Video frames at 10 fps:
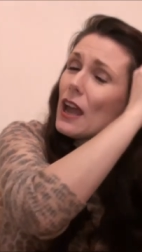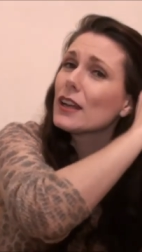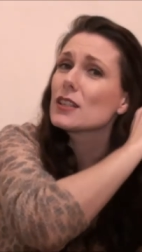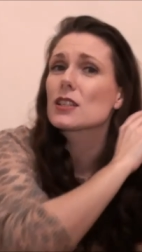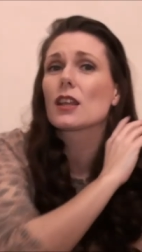
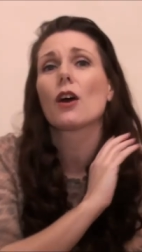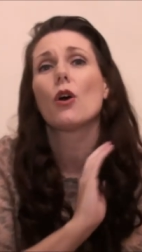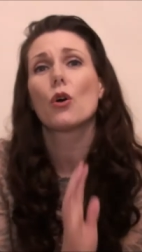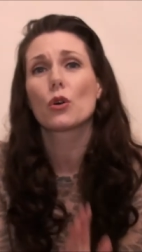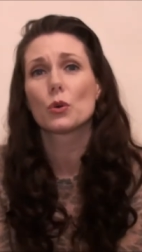and it's the
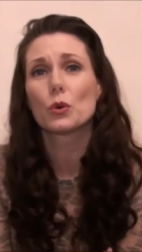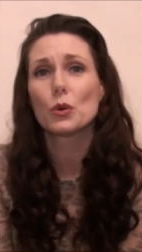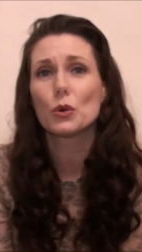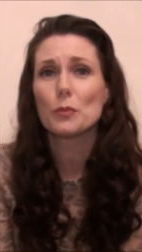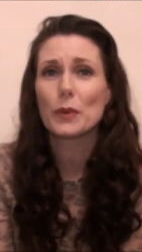Hot
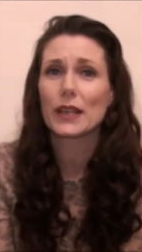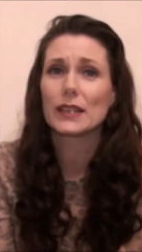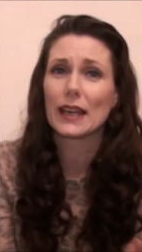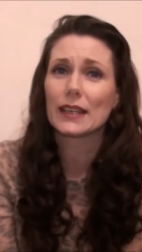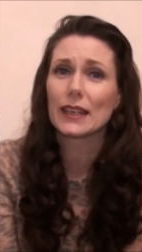Cocoa by
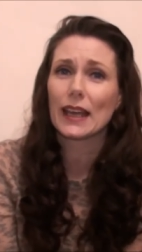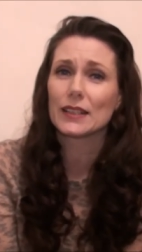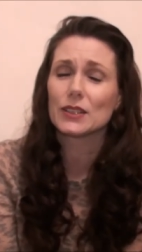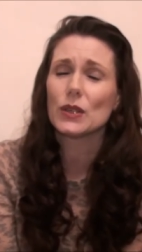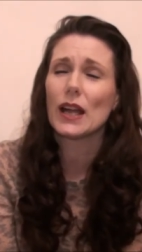Yankee
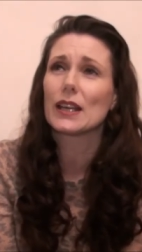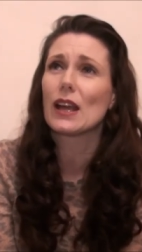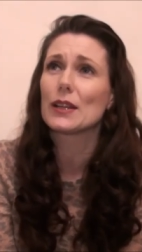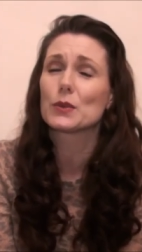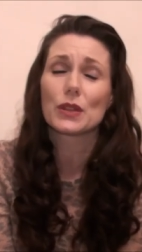Candle and
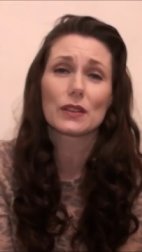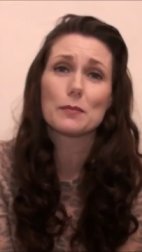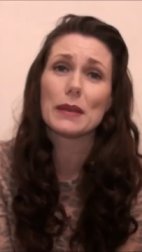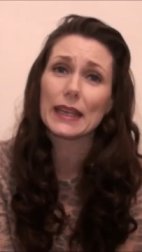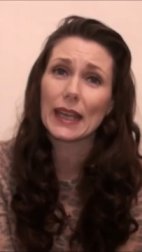I don't think they
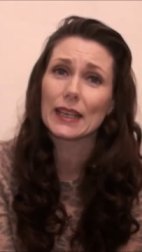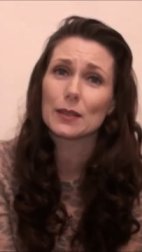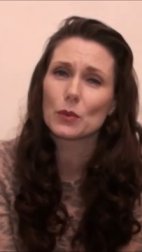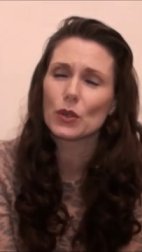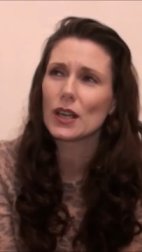make it
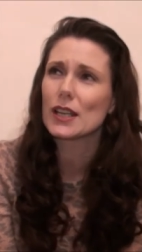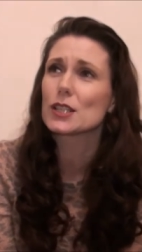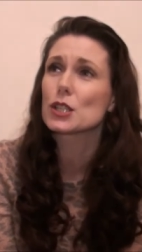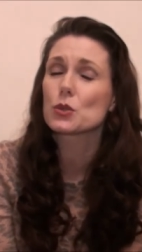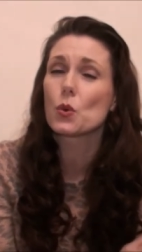anymore. It
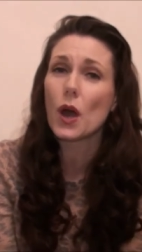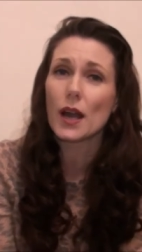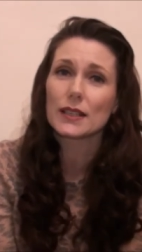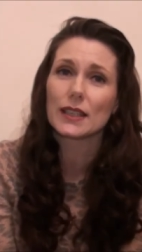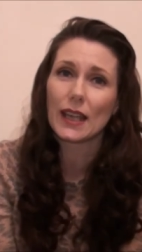is so hard to